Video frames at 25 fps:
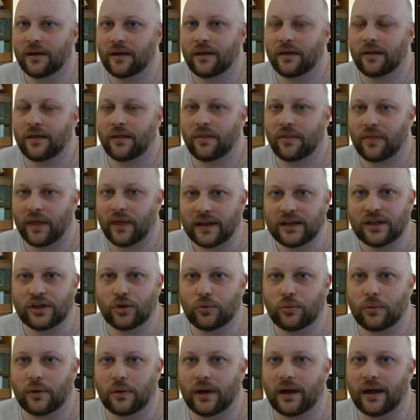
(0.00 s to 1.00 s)
Thank
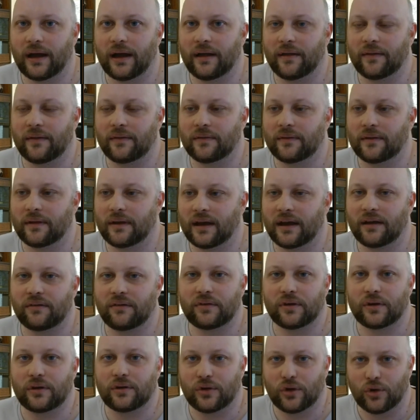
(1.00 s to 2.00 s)
you, and have
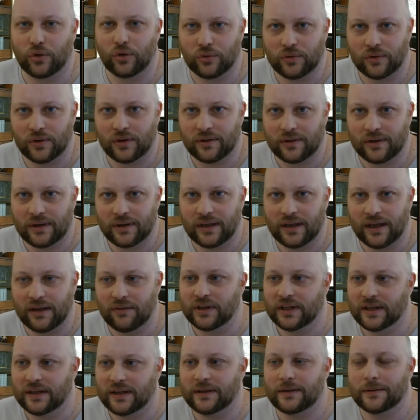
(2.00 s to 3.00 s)
a good evening.